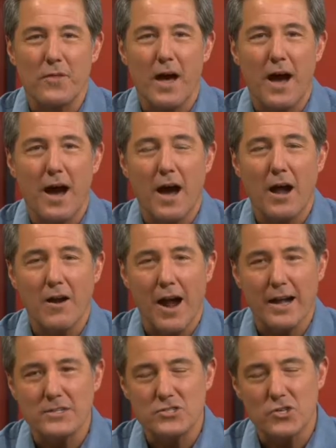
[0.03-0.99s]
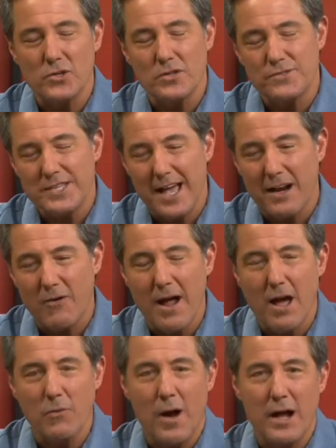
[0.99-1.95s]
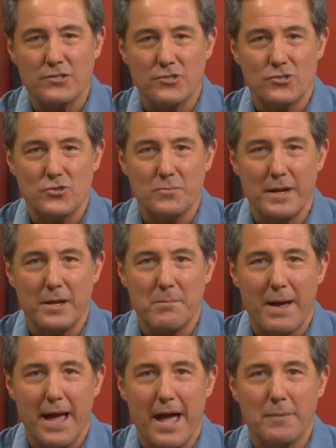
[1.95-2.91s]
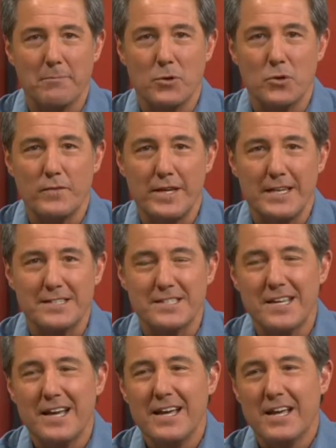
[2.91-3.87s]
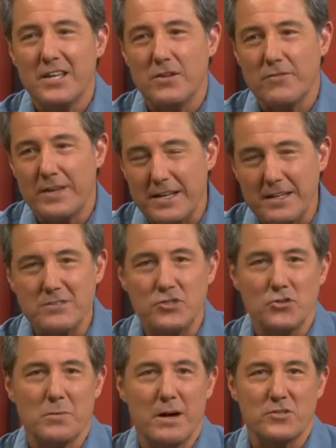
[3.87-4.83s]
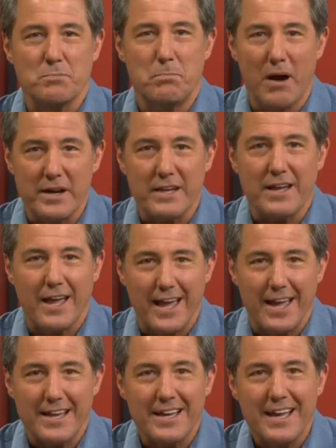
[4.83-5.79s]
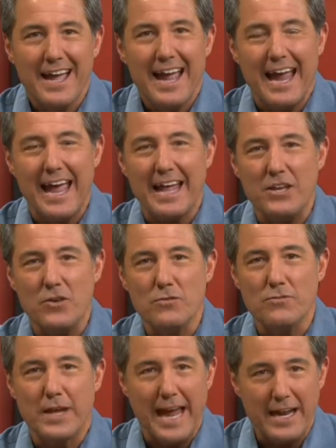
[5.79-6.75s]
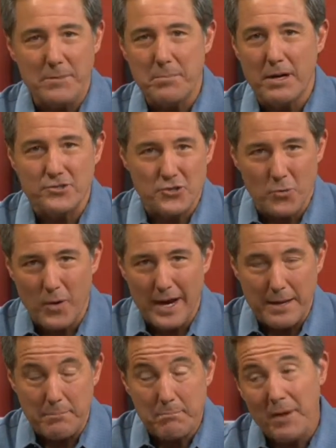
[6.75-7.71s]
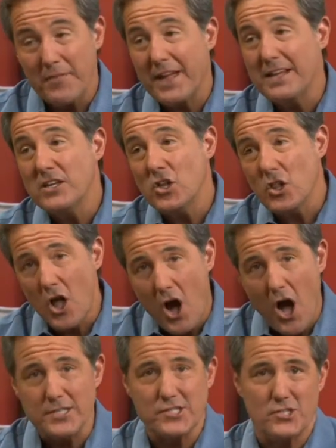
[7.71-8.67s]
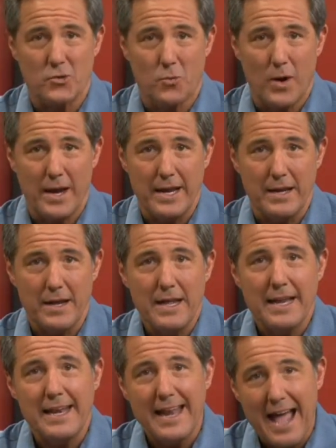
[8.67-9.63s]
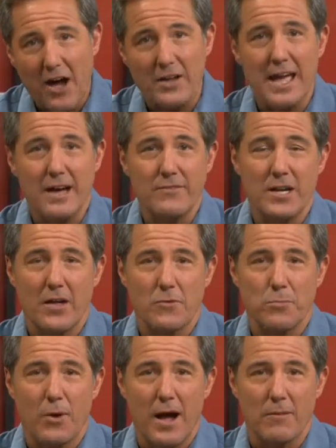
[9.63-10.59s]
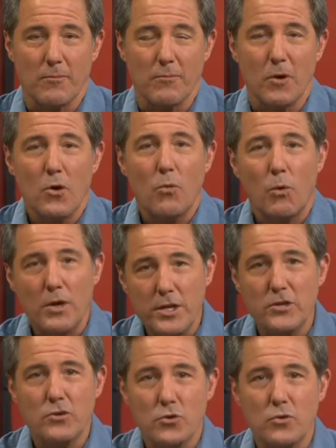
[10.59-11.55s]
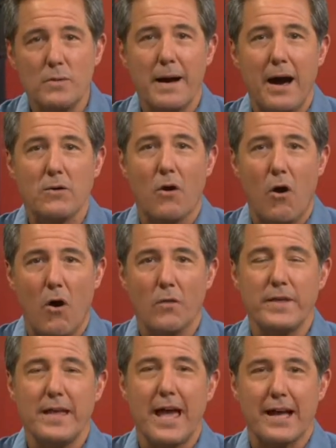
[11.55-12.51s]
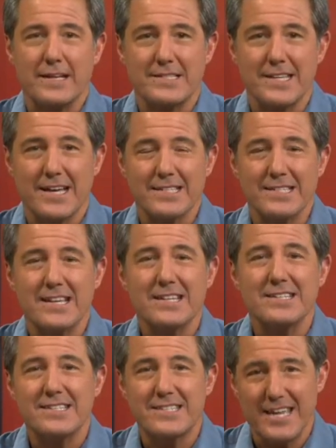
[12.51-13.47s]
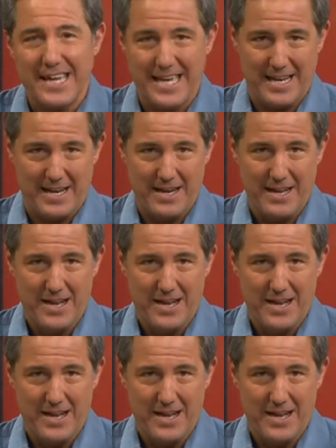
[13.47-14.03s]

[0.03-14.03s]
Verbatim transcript: All right, so you've sat around watching too many bad movies, you've eaten too much Bundt cake, and you've gained a bunch of weight, but then you lost the weight. Now you have another problem. What do you do about all the excess skin?